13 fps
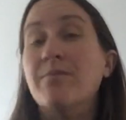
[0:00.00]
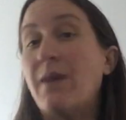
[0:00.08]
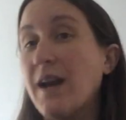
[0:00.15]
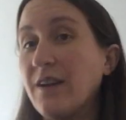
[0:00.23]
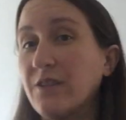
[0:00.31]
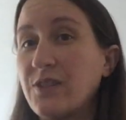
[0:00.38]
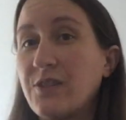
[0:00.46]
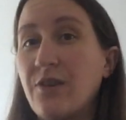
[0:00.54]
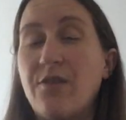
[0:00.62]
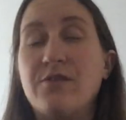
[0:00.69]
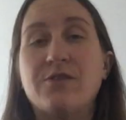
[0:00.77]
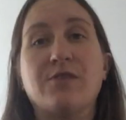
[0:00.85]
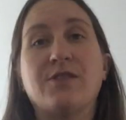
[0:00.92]

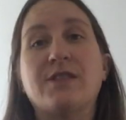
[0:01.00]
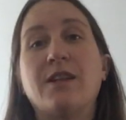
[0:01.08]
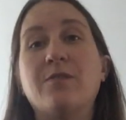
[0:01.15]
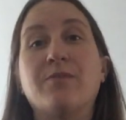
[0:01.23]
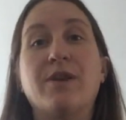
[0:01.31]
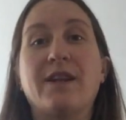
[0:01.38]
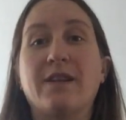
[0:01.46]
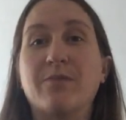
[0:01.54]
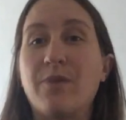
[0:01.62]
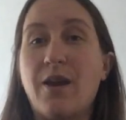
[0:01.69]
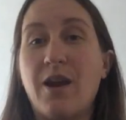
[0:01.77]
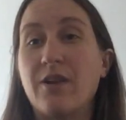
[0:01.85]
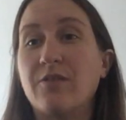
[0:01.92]
milestones or celebrating
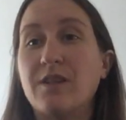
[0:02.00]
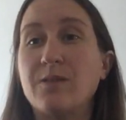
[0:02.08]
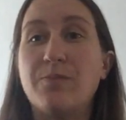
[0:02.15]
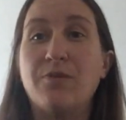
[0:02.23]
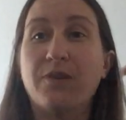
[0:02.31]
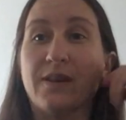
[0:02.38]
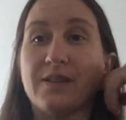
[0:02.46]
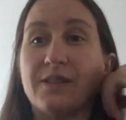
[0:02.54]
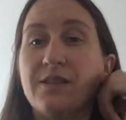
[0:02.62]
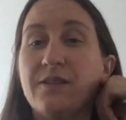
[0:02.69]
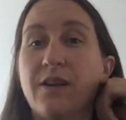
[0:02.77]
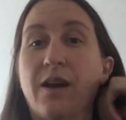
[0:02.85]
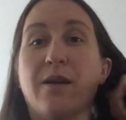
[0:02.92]
progress
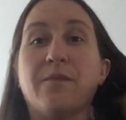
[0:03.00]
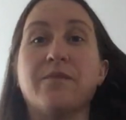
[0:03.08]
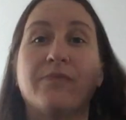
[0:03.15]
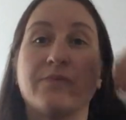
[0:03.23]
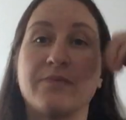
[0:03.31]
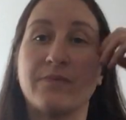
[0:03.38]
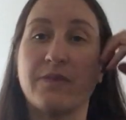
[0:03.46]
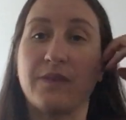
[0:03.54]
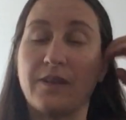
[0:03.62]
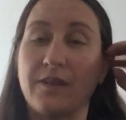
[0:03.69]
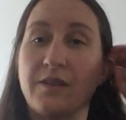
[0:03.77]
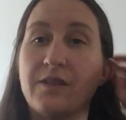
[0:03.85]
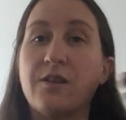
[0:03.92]
points.
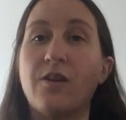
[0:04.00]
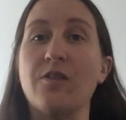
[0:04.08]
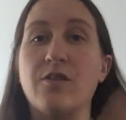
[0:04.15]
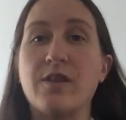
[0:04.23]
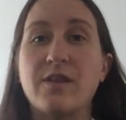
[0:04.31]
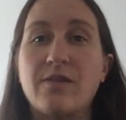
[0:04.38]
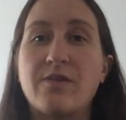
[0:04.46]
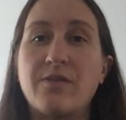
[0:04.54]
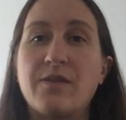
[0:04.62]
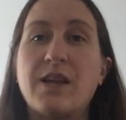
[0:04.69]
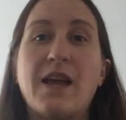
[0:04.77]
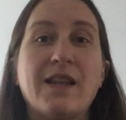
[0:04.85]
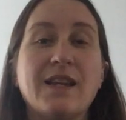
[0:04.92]
So
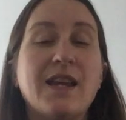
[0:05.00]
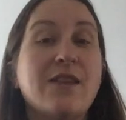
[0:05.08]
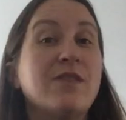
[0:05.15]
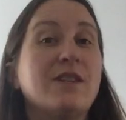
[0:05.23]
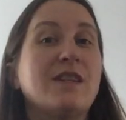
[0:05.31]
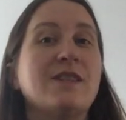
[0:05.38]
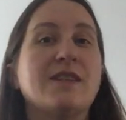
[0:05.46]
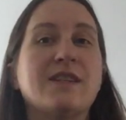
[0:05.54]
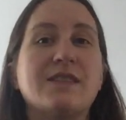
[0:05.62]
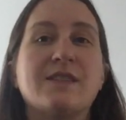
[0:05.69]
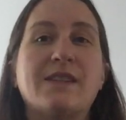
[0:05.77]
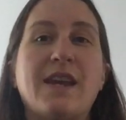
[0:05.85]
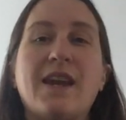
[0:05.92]
again, even in
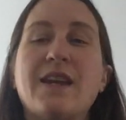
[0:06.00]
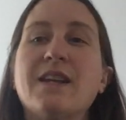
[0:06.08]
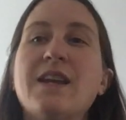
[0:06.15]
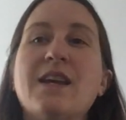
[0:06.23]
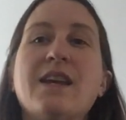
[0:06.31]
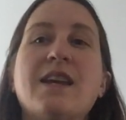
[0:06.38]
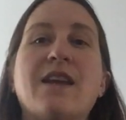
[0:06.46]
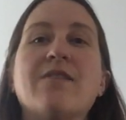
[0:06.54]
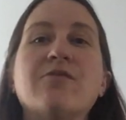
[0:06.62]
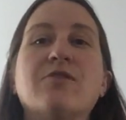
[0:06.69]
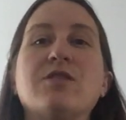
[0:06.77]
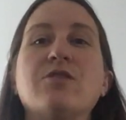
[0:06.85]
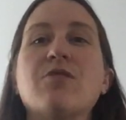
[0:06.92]
this state,
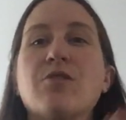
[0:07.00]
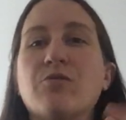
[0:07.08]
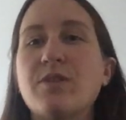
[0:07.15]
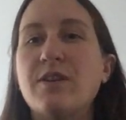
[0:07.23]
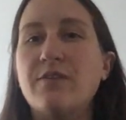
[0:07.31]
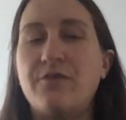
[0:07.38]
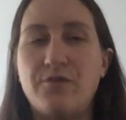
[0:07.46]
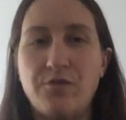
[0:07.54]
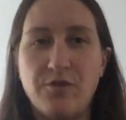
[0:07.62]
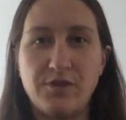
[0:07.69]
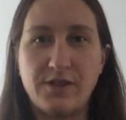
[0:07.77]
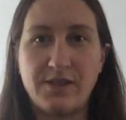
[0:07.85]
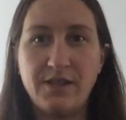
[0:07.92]
even when you are
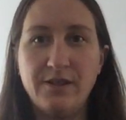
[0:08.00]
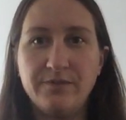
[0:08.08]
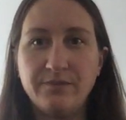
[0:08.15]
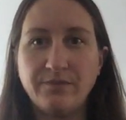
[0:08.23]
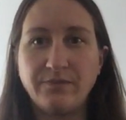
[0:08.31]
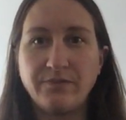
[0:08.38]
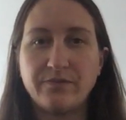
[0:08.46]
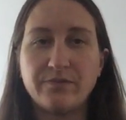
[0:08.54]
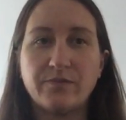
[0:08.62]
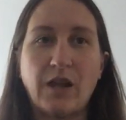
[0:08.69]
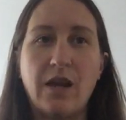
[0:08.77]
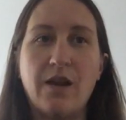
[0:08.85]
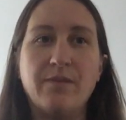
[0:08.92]
reinforced
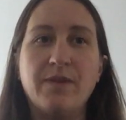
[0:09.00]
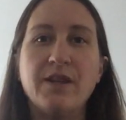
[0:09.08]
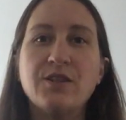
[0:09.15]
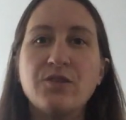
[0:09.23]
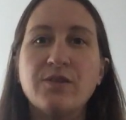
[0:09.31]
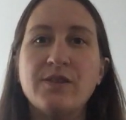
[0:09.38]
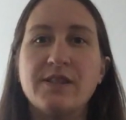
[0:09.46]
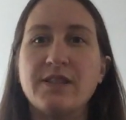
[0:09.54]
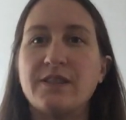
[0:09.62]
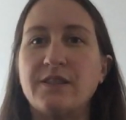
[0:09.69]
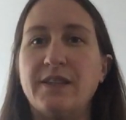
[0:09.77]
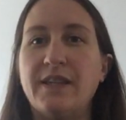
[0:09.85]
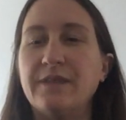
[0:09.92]

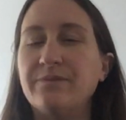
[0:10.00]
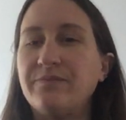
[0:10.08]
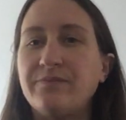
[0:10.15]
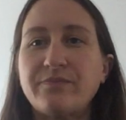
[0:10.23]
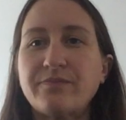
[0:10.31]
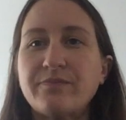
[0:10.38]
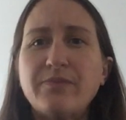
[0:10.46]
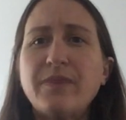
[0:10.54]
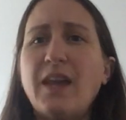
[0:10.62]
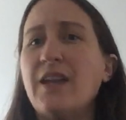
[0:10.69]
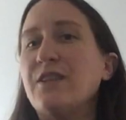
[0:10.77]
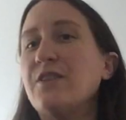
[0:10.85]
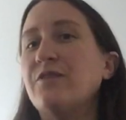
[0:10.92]
intrinsically,
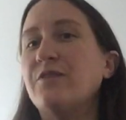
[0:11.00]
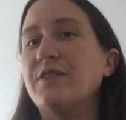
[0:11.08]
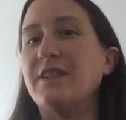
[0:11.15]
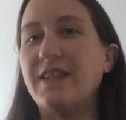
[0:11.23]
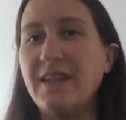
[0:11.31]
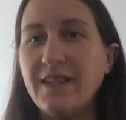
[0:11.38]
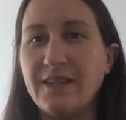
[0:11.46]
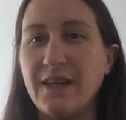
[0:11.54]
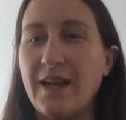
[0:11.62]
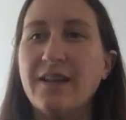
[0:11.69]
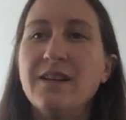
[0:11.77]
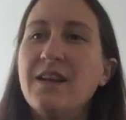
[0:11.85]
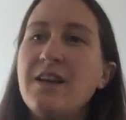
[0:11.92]
and you don't need
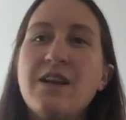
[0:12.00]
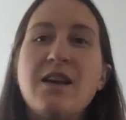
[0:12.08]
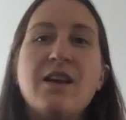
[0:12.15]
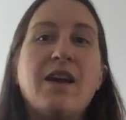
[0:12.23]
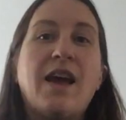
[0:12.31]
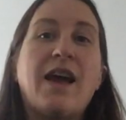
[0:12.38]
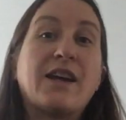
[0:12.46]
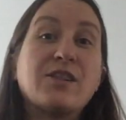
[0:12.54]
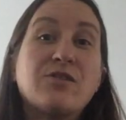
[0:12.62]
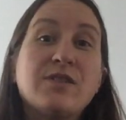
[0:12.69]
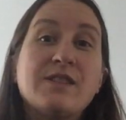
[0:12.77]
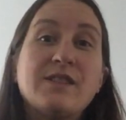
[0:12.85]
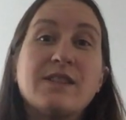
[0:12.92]
that
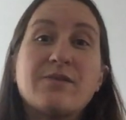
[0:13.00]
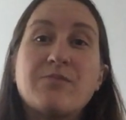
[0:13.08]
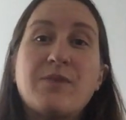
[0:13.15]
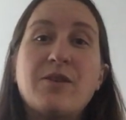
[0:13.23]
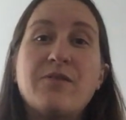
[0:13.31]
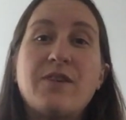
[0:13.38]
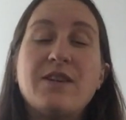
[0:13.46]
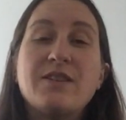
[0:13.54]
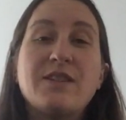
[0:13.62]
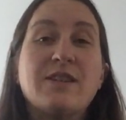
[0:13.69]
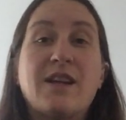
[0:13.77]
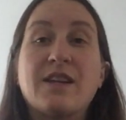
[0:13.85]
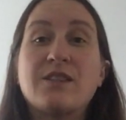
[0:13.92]
extrinsic
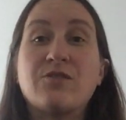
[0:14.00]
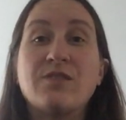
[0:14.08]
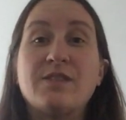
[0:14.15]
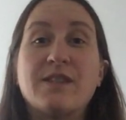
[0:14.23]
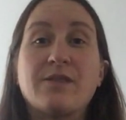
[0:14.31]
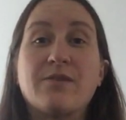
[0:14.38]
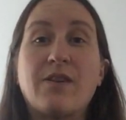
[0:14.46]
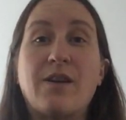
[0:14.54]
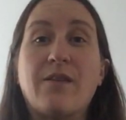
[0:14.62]
motivation, extrinsic